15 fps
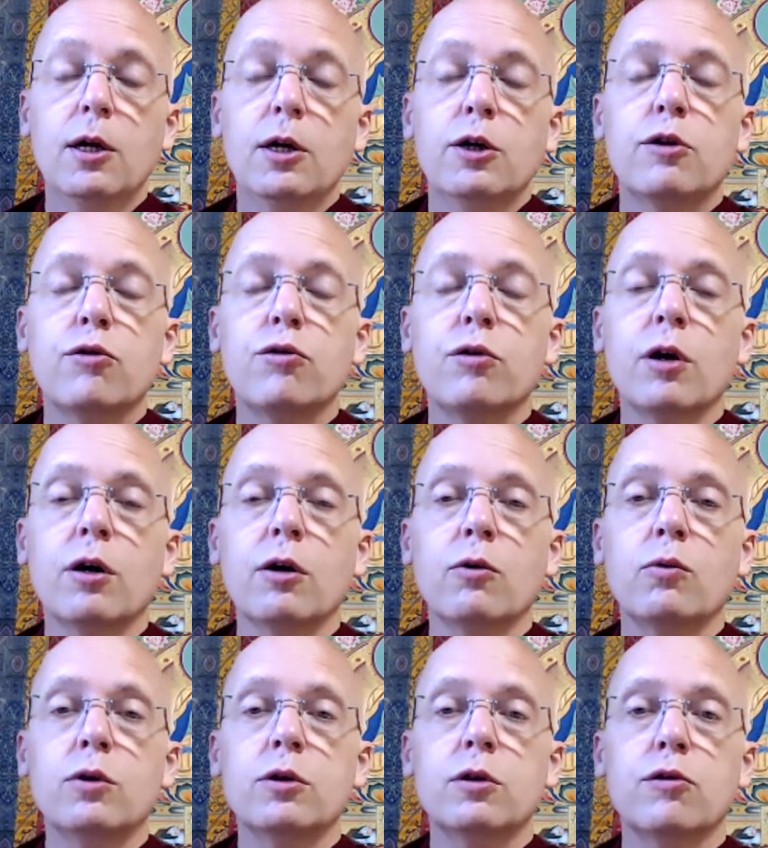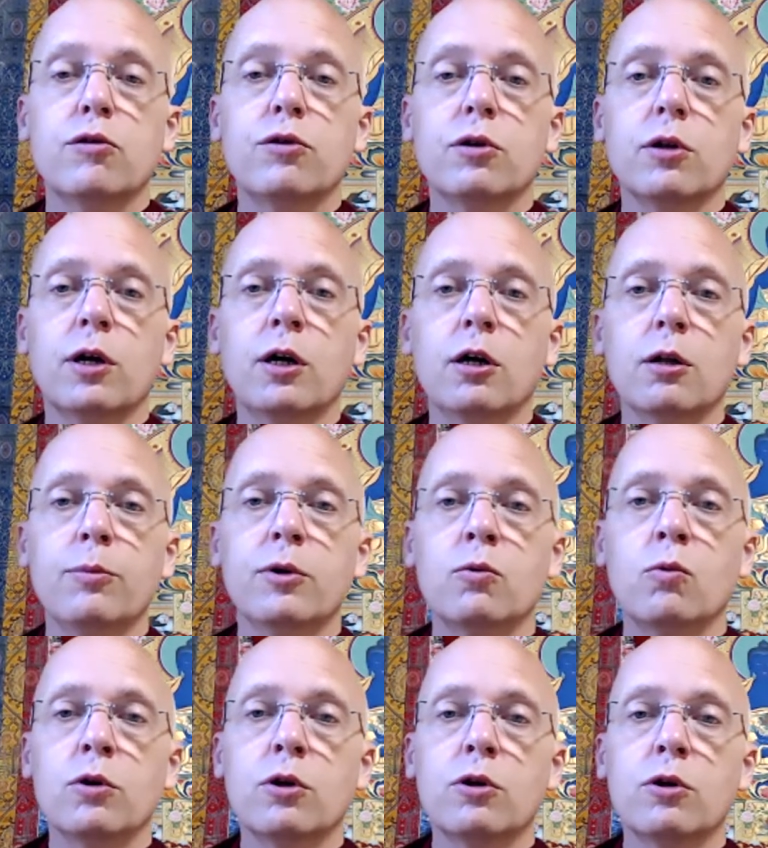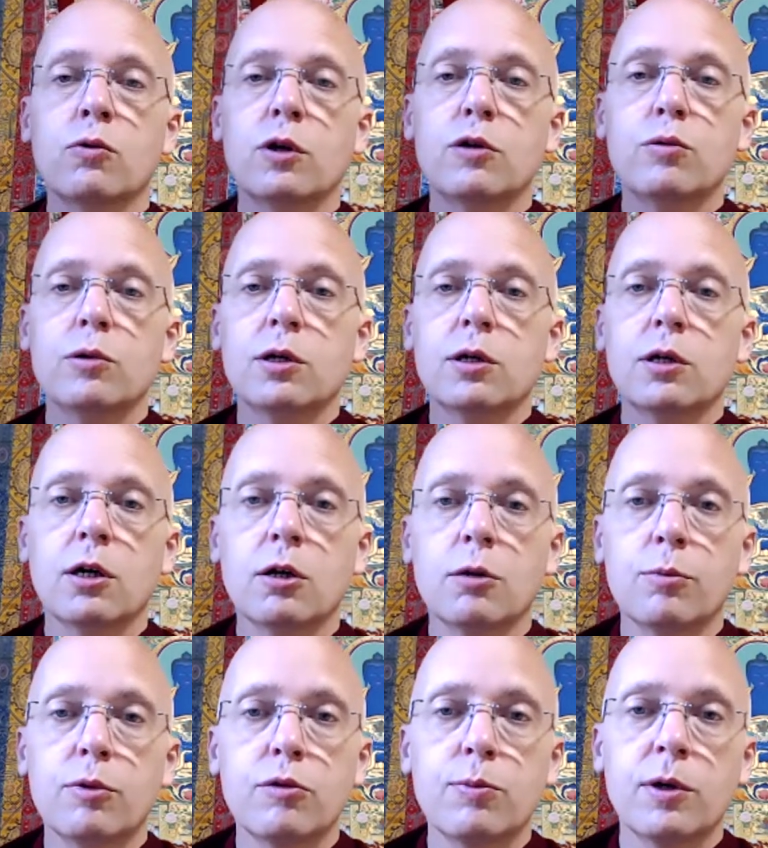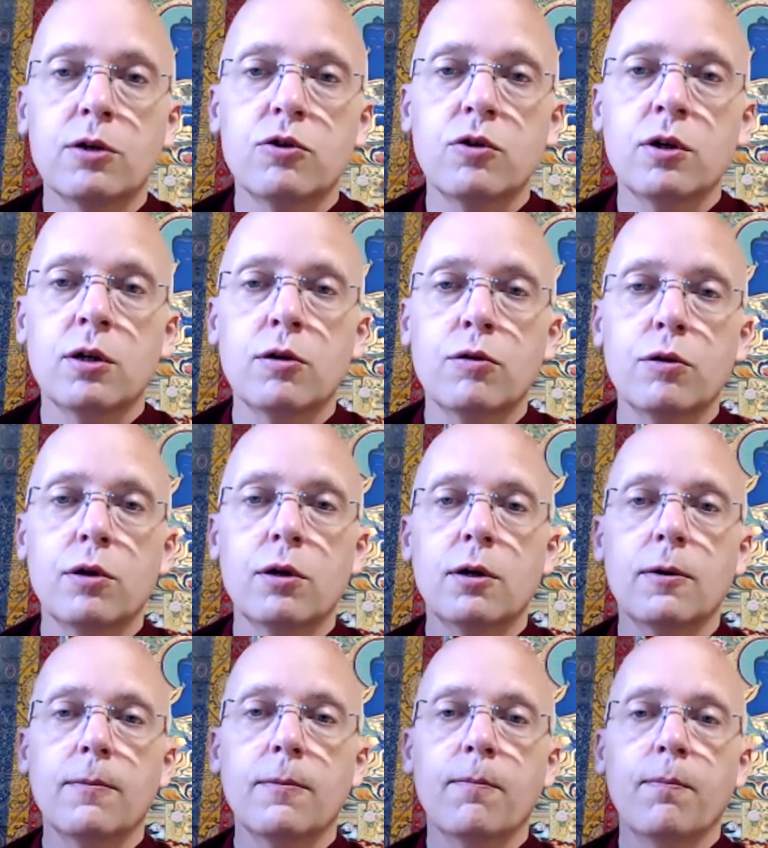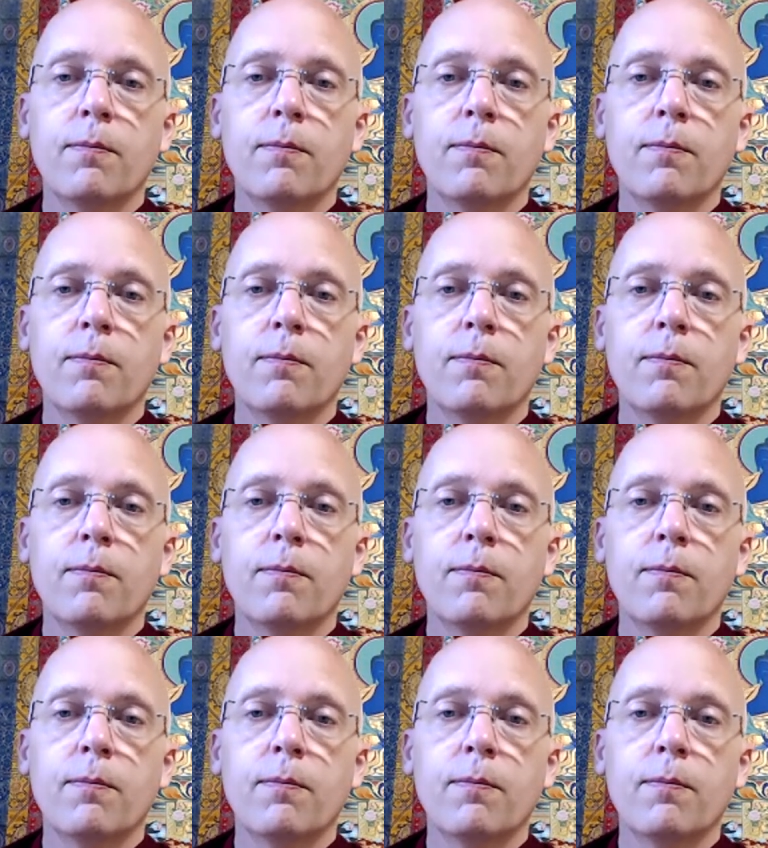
it's uh, we can still help, and one of the ways we can help is by translating.